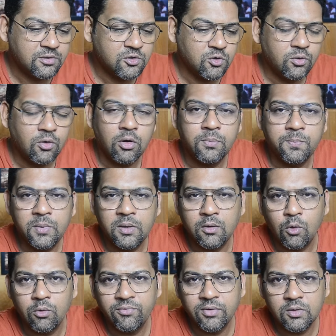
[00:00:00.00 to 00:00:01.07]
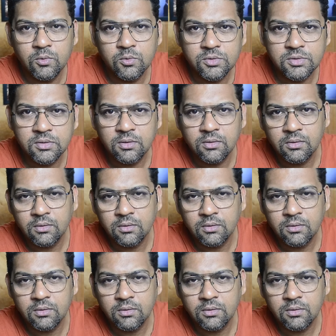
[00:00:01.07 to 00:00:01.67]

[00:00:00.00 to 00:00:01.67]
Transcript: should not be overused.